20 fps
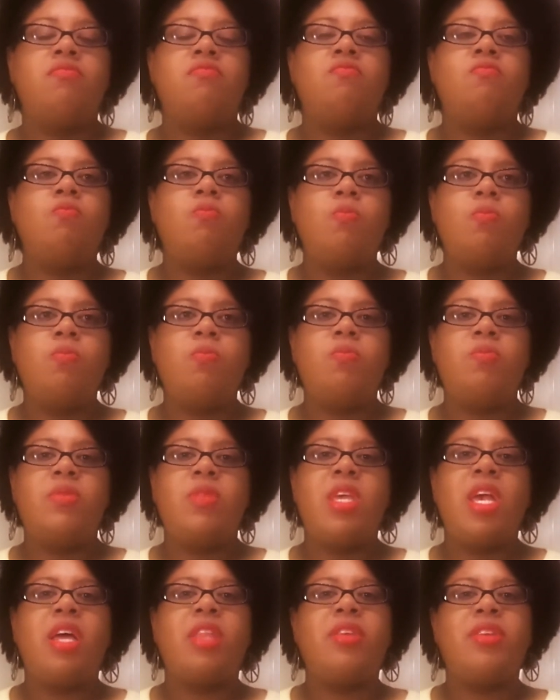
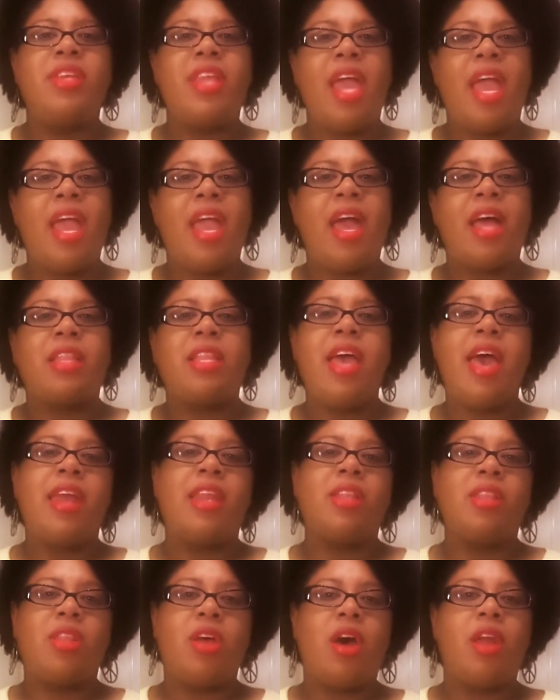the other day I had
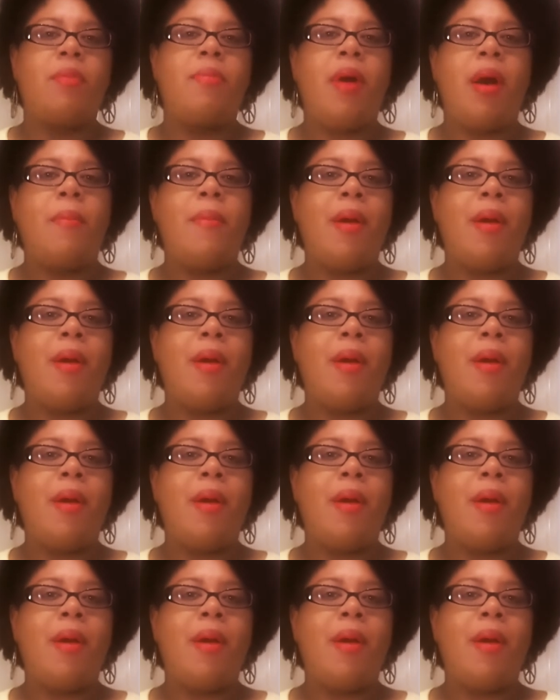a thought about